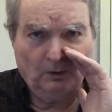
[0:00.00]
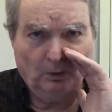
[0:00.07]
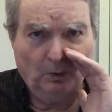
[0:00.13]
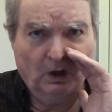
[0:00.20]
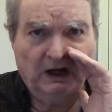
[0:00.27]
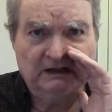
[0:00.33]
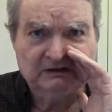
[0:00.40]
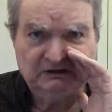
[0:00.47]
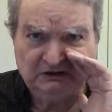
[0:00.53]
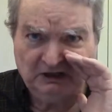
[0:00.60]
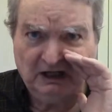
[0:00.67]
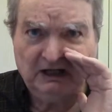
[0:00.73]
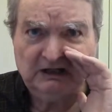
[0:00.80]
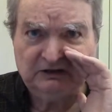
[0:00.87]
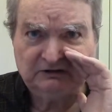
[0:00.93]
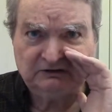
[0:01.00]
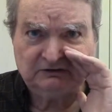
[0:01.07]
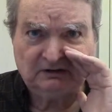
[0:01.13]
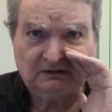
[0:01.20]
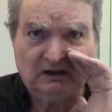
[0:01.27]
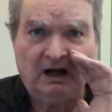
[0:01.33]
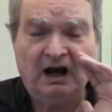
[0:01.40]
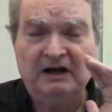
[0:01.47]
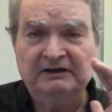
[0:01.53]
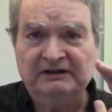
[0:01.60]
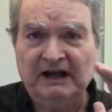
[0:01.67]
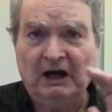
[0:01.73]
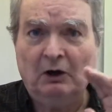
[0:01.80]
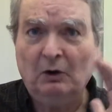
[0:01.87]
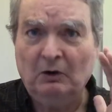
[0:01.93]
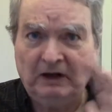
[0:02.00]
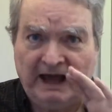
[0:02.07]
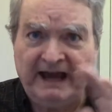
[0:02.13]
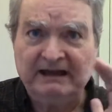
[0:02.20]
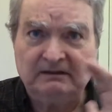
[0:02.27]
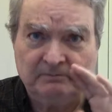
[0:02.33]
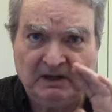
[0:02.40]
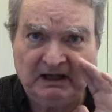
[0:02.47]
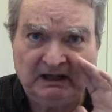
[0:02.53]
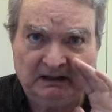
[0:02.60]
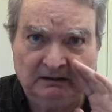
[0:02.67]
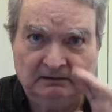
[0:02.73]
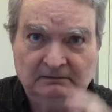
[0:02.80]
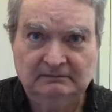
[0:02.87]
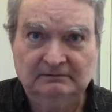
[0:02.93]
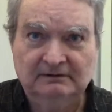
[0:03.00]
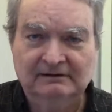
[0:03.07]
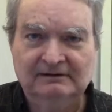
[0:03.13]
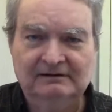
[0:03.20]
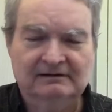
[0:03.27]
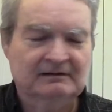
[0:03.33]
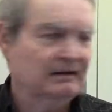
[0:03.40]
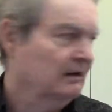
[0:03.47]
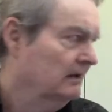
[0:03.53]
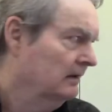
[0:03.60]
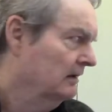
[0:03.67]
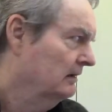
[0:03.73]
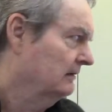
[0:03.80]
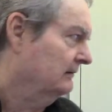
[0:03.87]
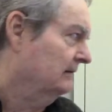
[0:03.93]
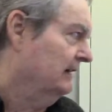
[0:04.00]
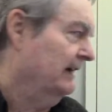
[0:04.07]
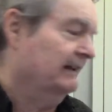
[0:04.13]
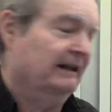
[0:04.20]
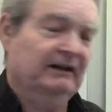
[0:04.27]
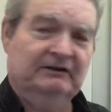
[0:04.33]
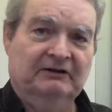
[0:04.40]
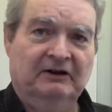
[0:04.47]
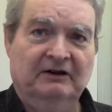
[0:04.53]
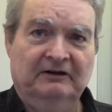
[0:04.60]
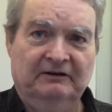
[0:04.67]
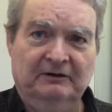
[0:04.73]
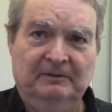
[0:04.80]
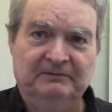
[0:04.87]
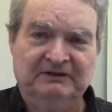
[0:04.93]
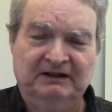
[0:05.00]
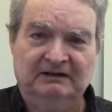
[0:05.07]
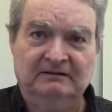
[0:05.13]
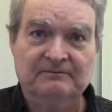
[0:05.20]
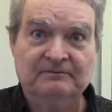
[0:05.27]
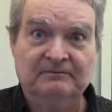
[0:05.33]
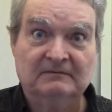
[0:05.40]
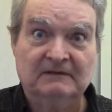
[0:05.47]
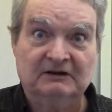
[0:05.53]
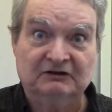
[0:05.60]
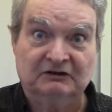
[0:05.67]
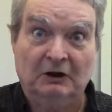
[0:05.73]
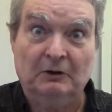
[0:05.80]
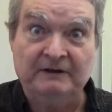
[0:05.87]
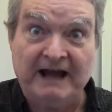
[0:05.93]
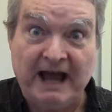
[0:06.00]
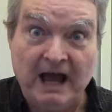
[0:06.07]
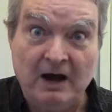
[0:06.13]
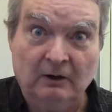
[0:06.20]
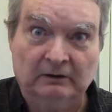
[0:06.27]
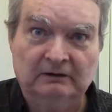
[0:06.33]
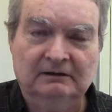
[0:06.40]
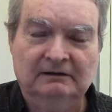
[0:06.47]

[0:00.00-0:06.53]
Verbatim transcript: What does a yellow light mean? And they turned to him and said, Slow down.